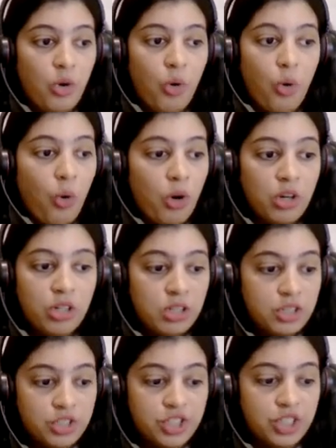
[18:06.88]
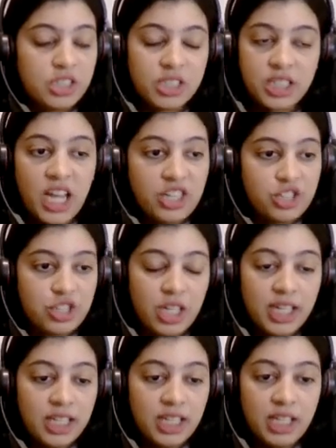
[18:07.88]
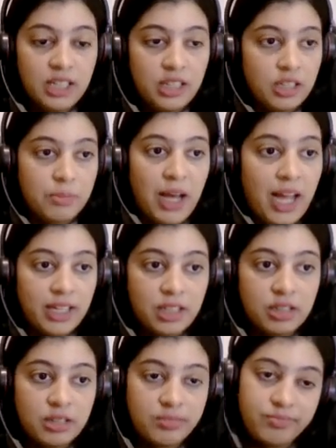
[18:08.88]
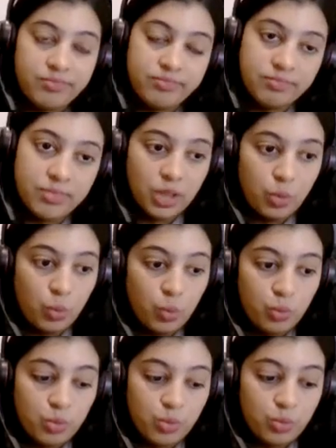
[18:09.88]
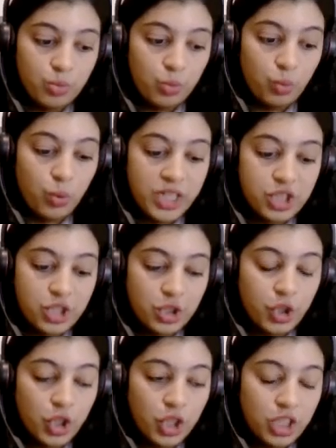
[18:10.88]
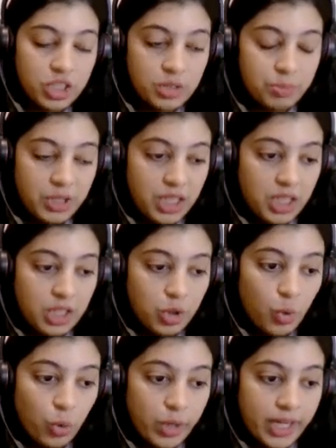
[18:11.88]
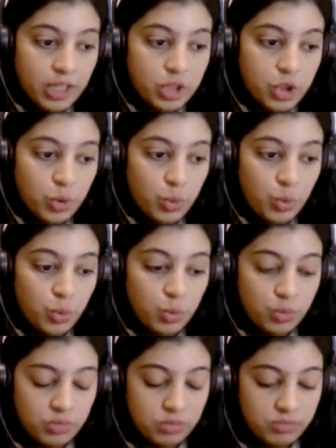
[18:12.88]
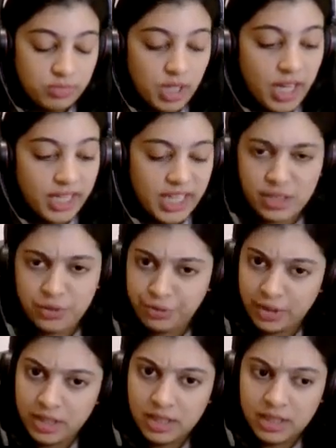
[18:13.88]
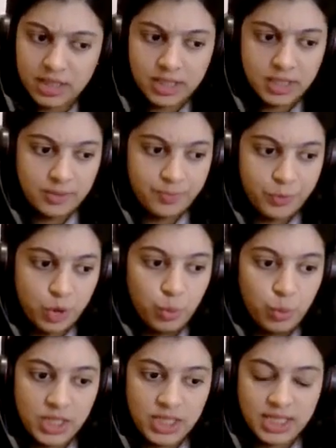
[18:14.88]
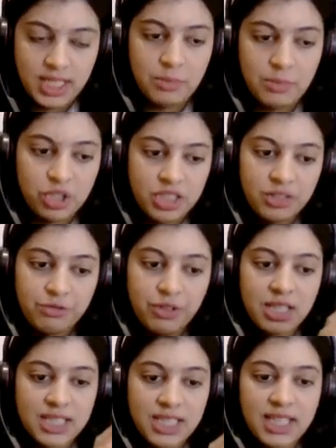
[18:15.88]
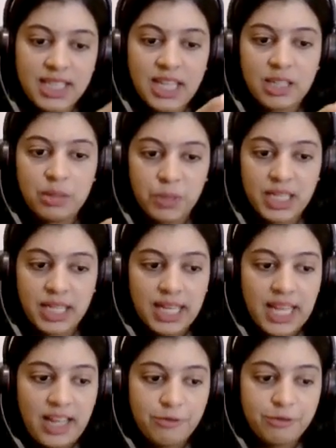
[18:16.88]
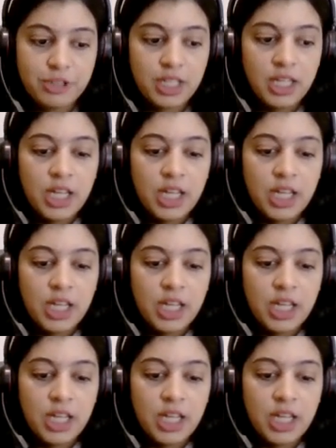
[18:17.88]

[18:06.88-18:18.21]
or just cash lying in the bank, which could be going to, I guess, first towards the emergency funds and then a bit left.